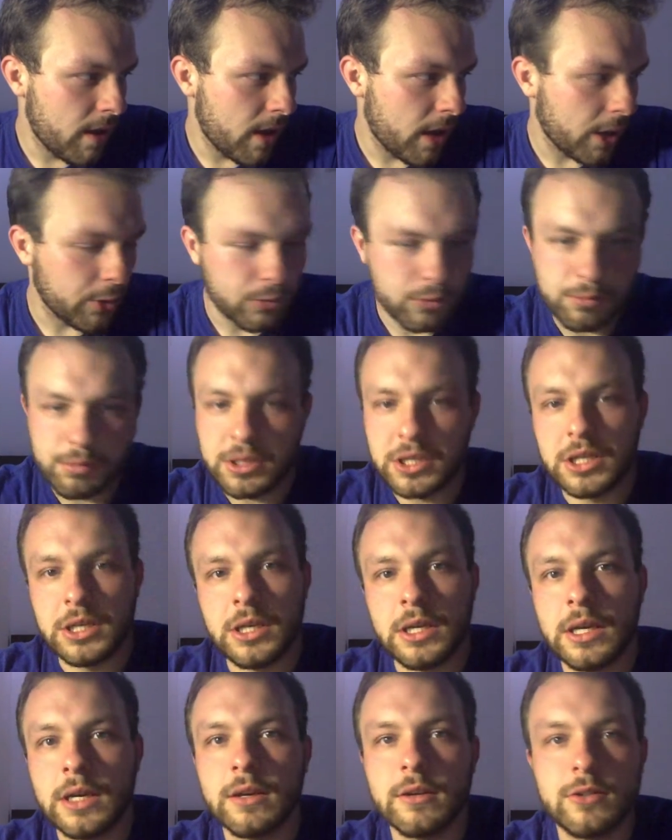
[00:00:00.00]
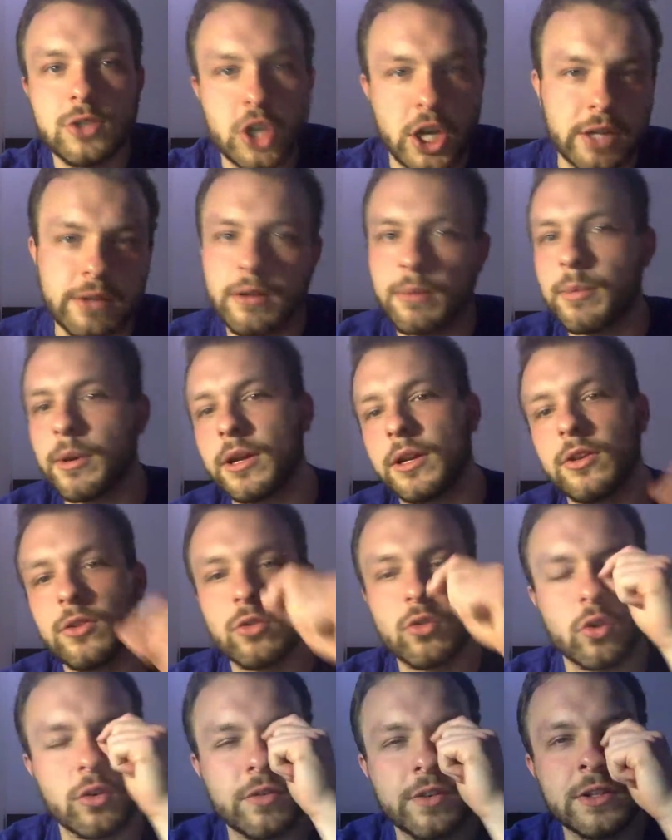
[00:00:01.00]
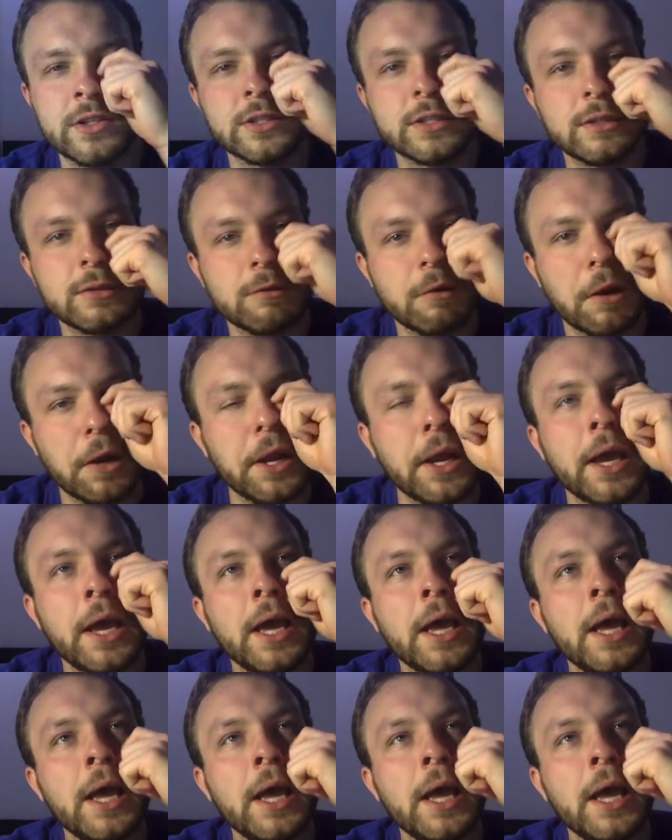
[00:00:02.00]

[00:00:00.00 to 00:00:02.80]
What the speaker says: I would be jacked up on endorphins, right?